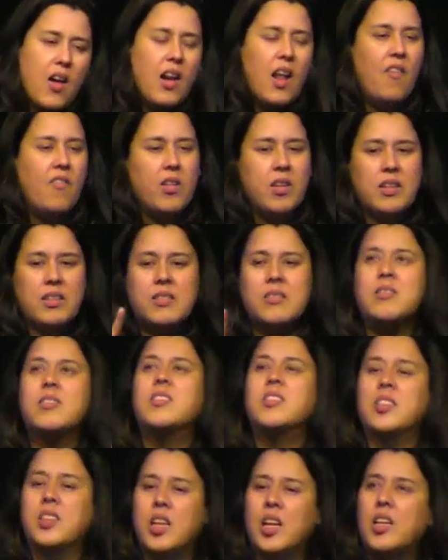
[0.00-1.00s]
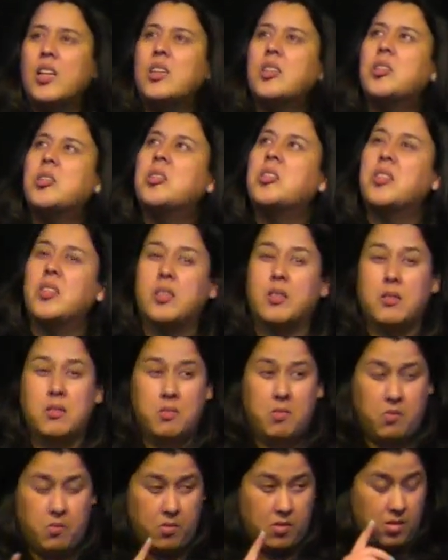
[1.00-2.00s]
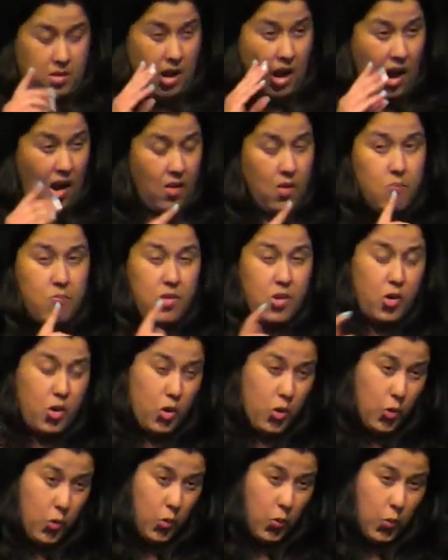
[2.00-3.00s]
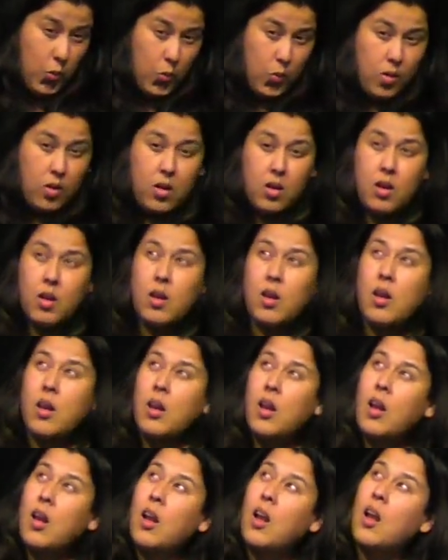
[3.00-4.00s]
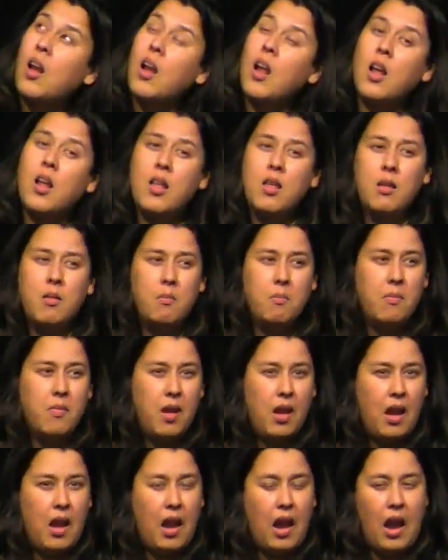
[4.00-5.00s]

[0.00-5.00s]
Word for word: all over the Earth. here, other countries, archaeologists have found.